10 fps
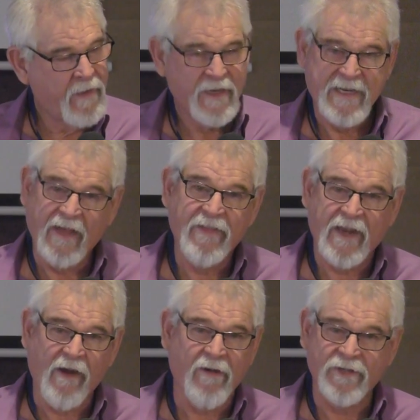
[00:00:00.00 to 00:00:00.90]
Tell the
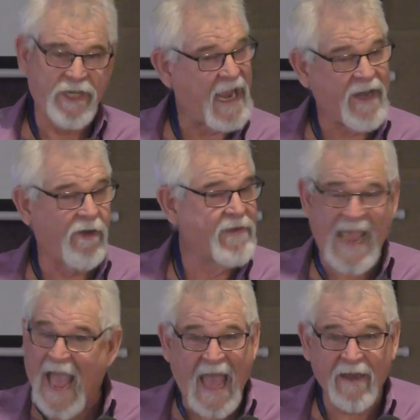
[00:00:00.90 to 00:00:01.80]
girl she ain't no
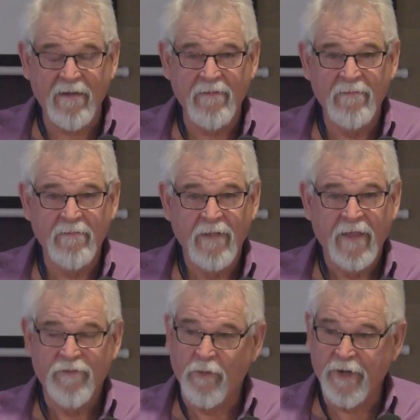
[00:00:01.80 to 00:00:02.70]
cat.
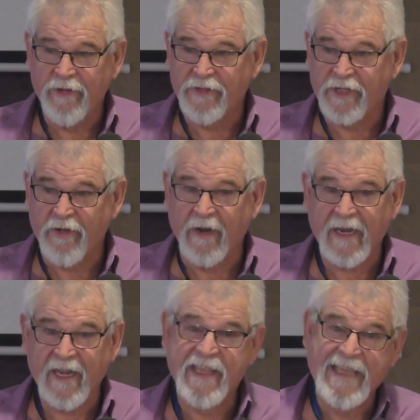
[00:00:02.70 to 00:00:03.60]
If you want to use the
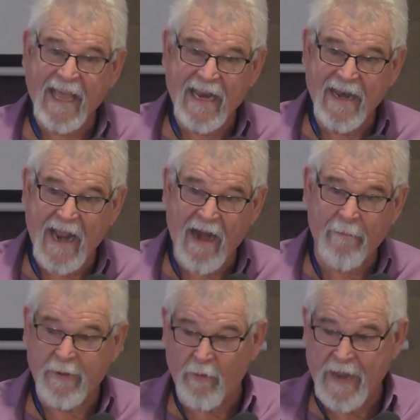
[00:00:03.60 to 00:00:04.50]
toilet, get in there,
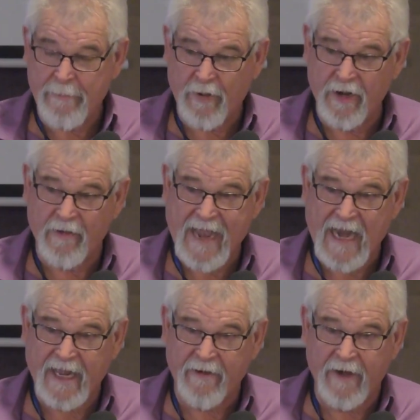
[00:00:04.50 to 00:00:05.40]
but we ain't putting no
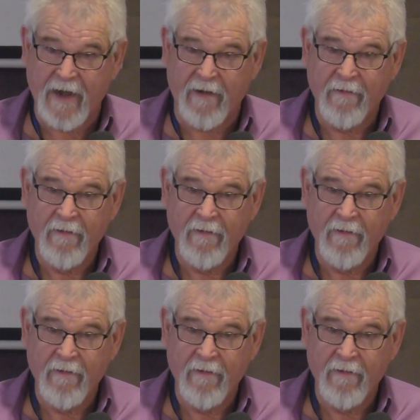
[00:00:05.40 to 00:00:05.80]
cat litter in there.